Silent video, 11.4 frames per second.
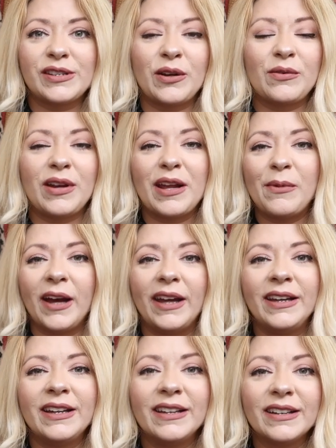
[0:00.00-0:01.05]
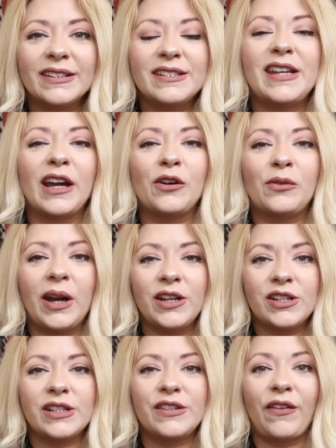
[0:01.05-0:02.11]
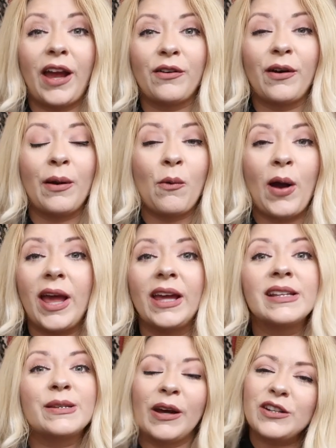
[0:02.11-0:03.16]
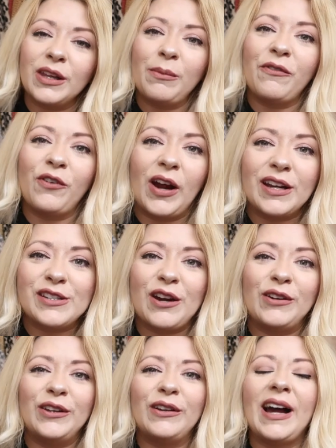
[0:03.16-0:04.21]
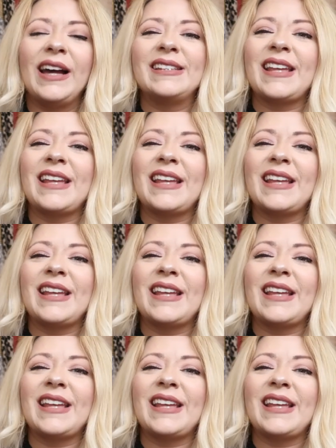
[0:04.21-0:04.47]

So none of my decorations fly away, especially before I show you guys.